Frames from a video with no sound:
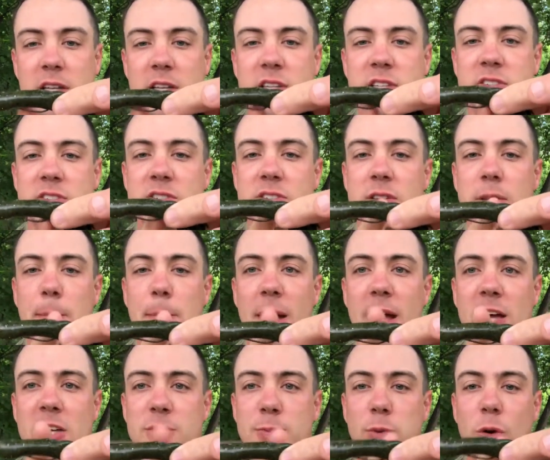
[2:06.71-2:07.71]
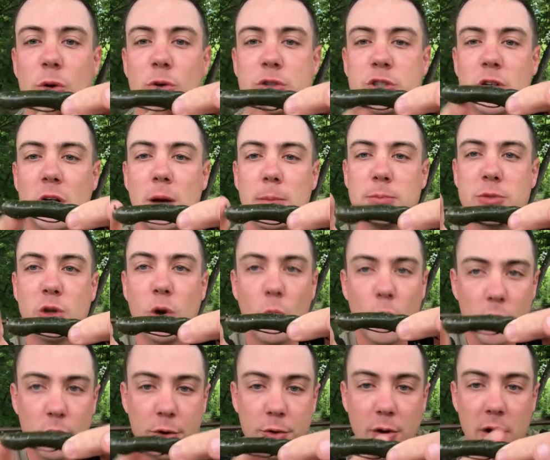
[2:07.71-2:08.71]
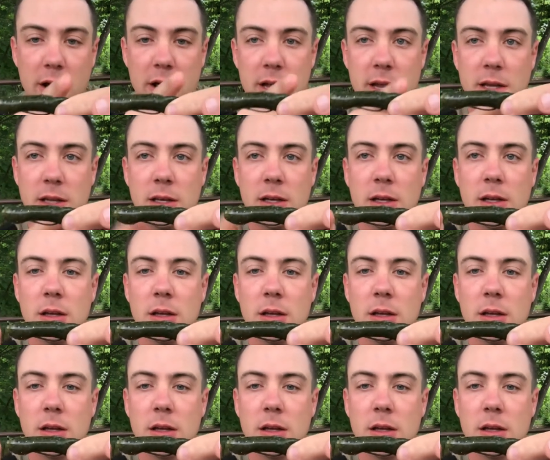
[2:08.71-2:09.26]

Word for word: is the Bass Pro Shop Tour Grade,